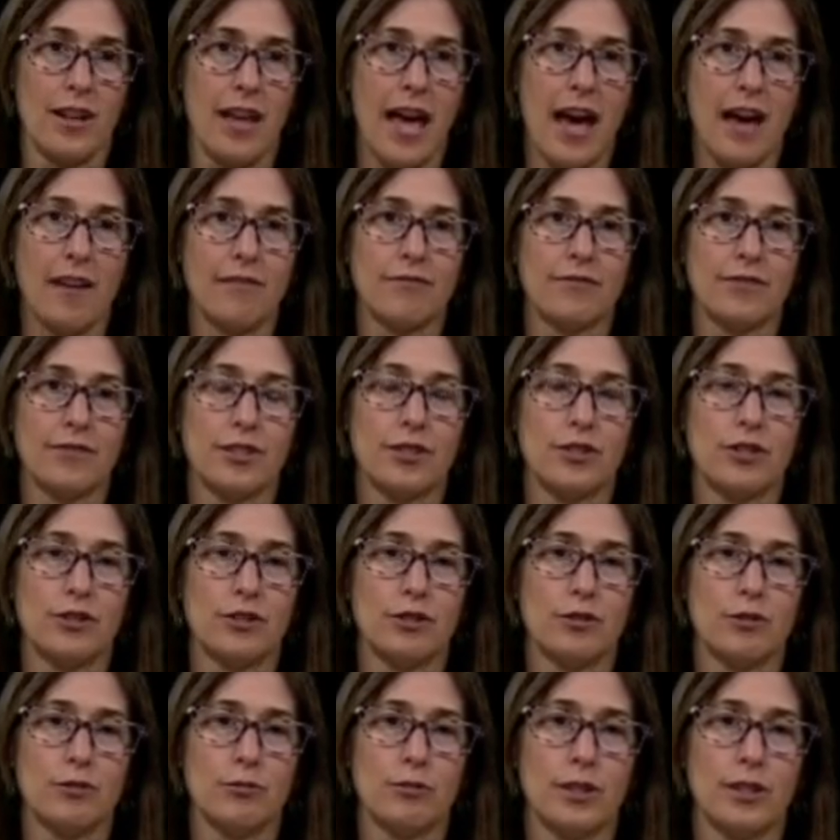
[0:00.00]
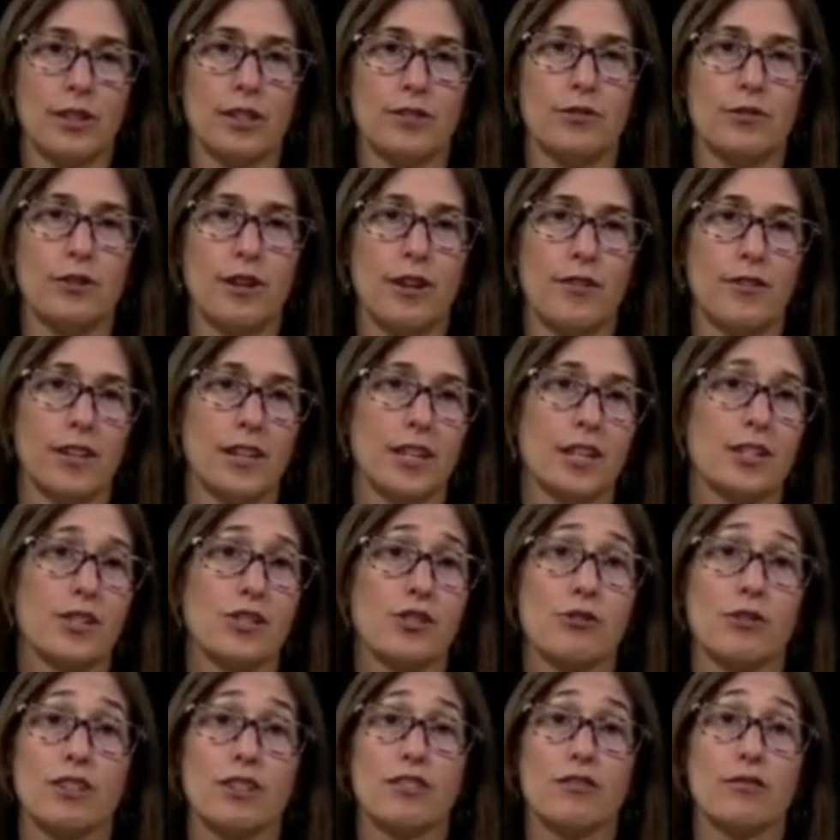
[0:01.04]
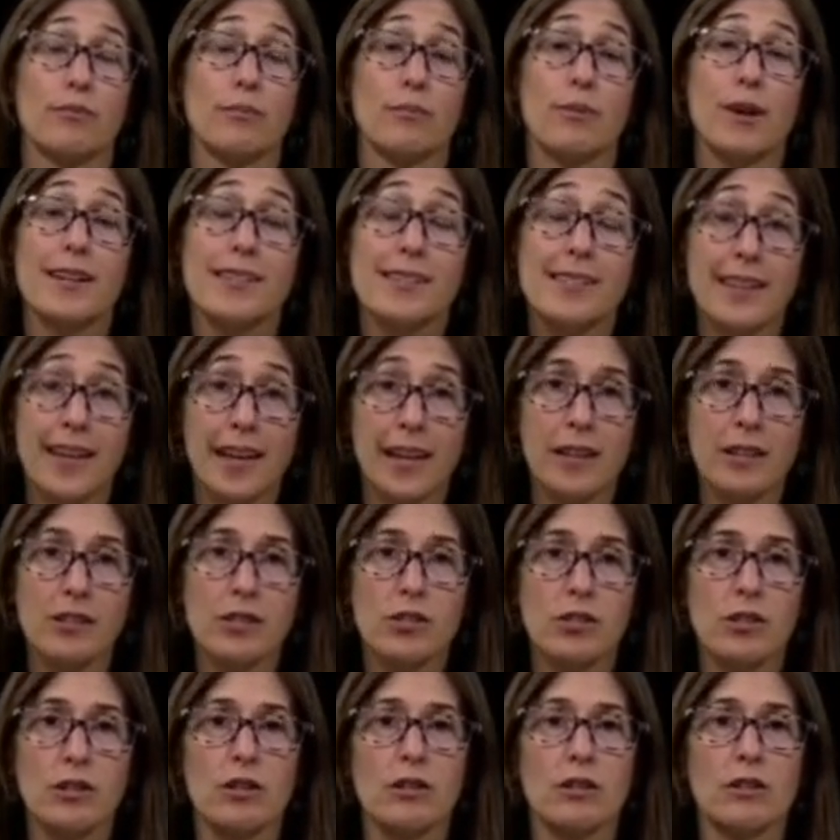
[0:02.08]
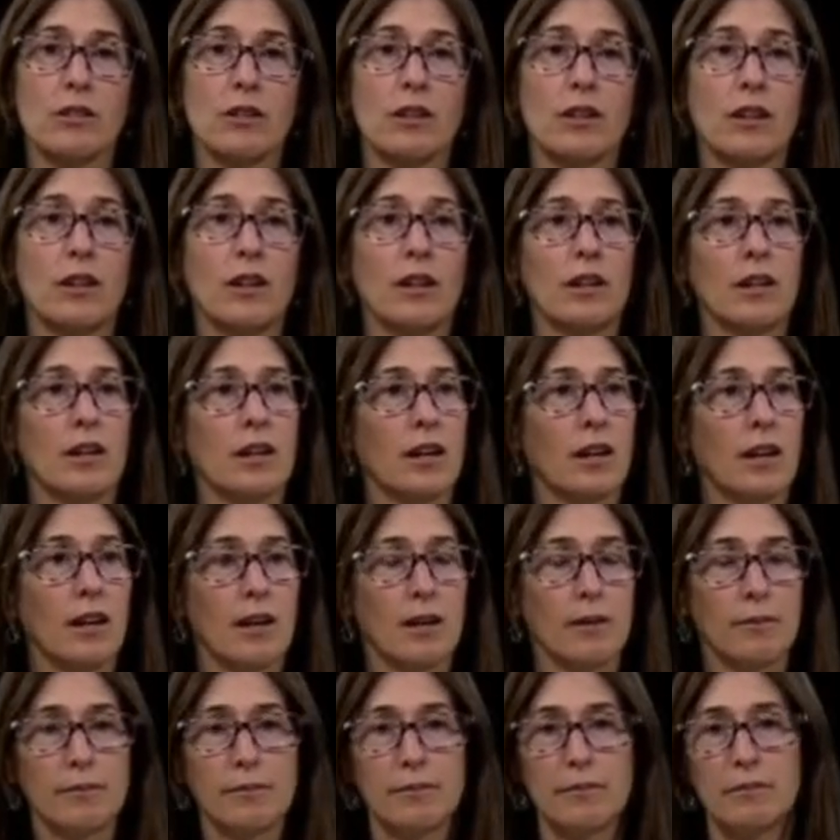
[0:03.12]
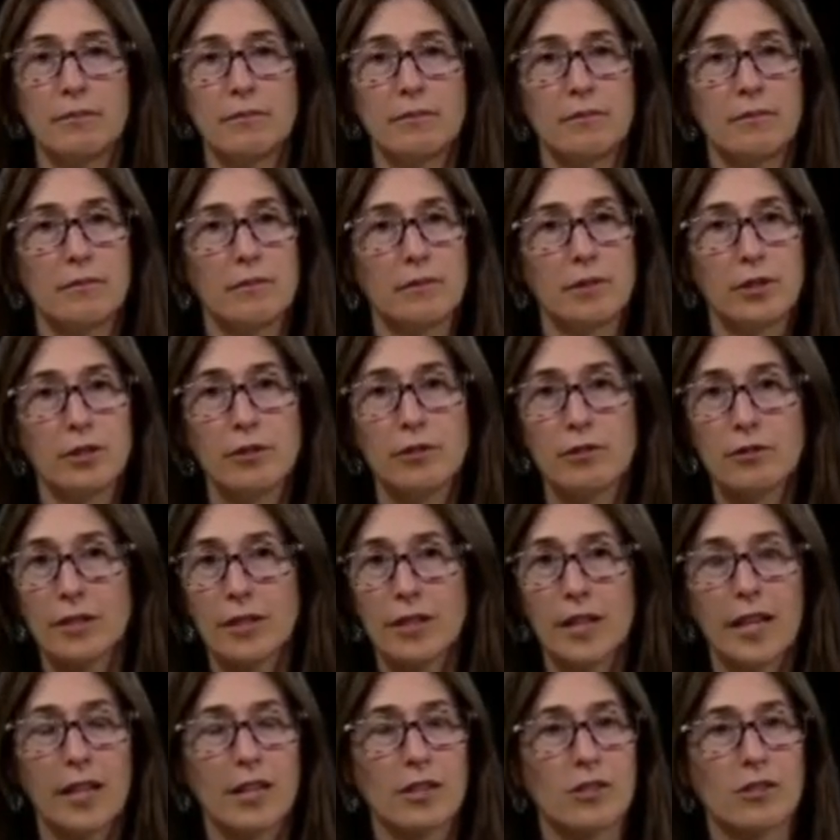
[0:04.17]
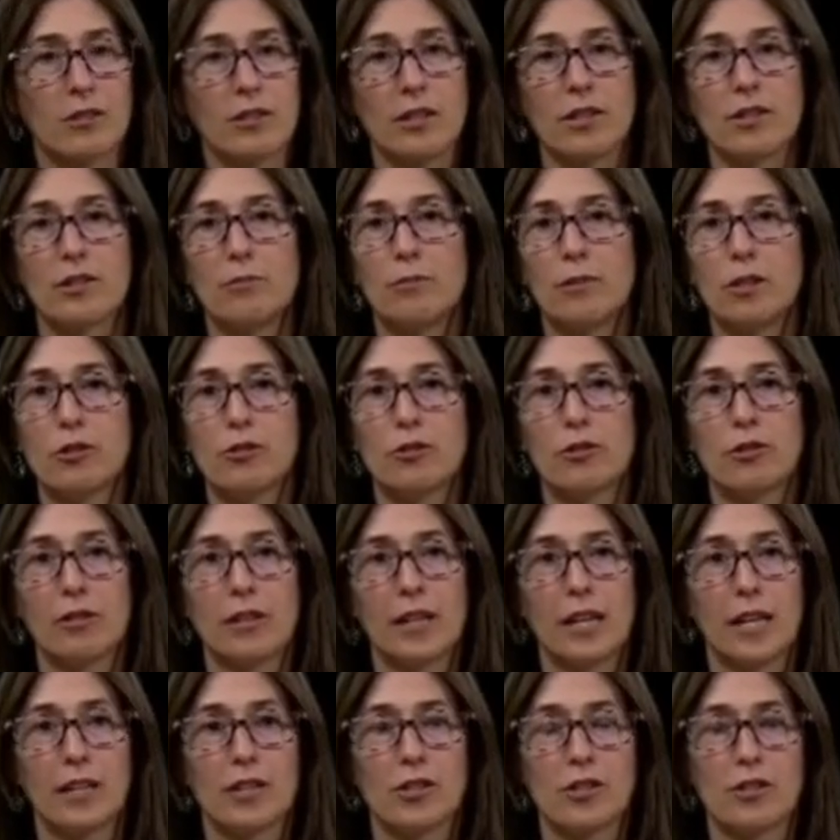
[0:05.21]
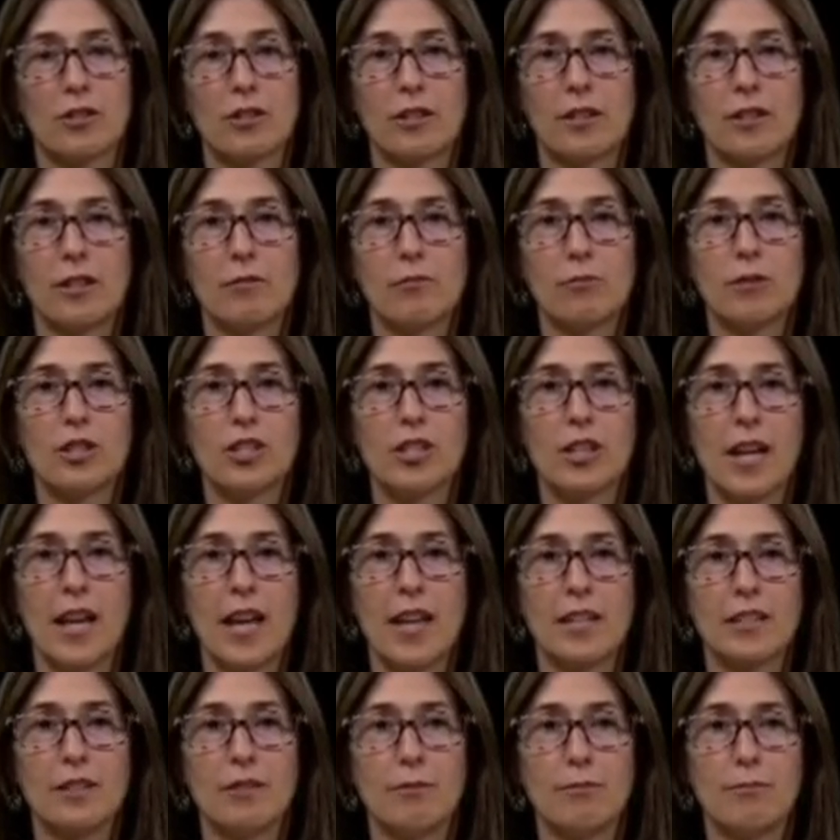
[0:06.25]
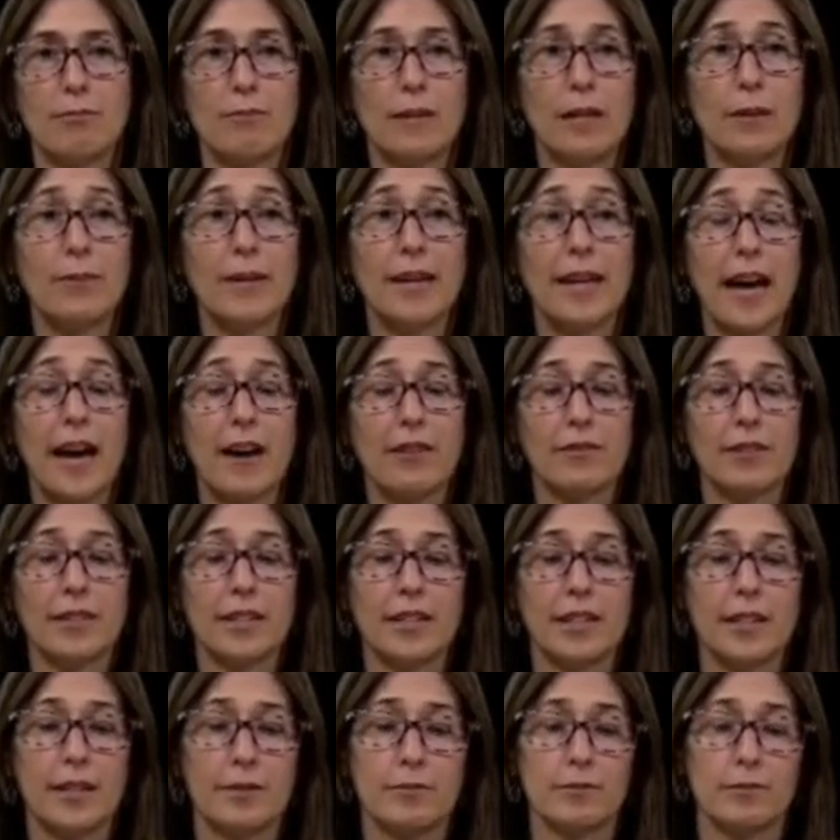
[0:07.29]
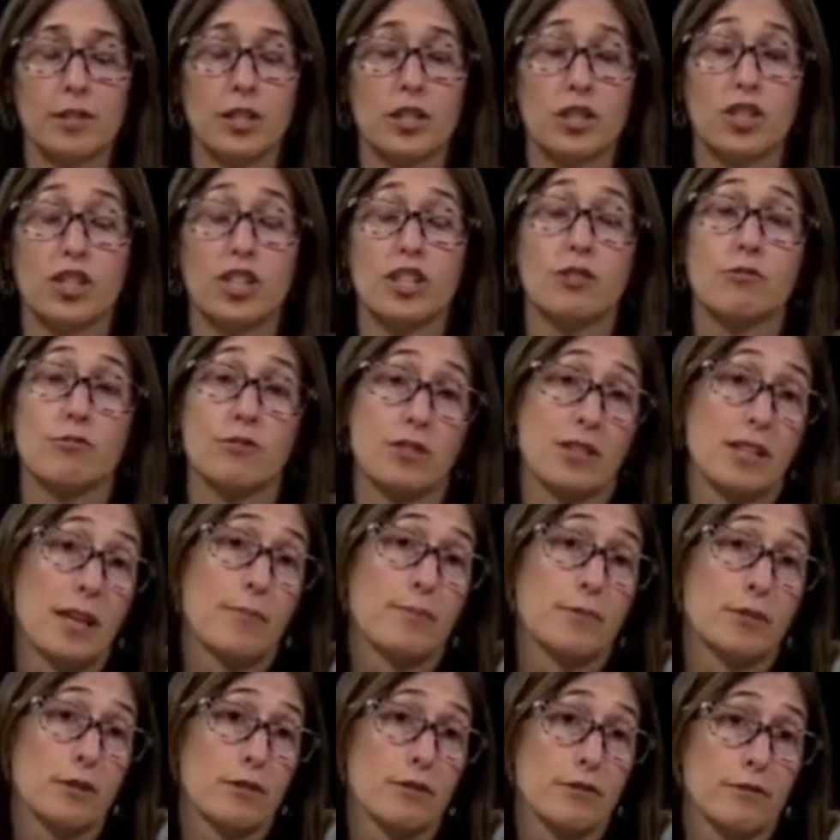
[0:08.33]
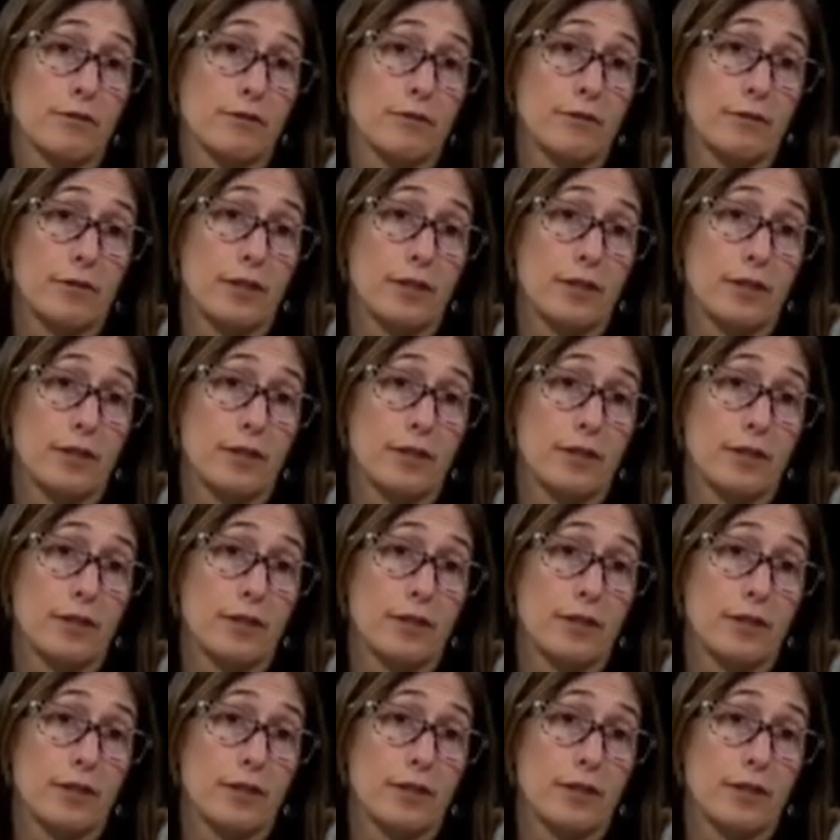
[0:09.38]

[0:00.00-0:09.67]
have to do with if you have a history of breast cancer, uterine cancer, endometrial cancer, and you maybe have a gene receptor